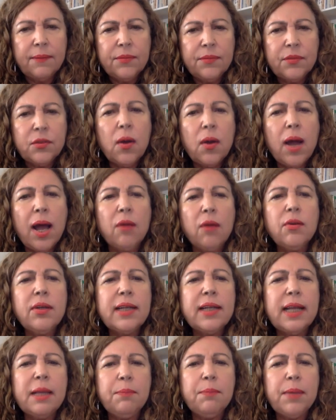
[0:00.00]
So how can
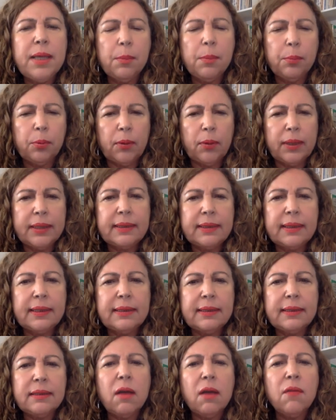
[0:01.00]
I be a
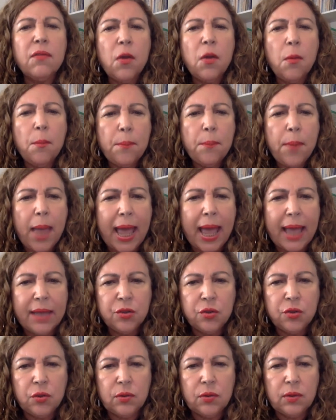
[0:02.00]
presence of
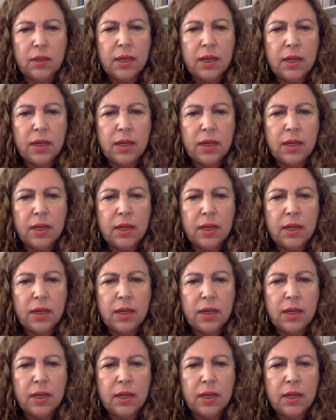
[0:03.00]
compassion?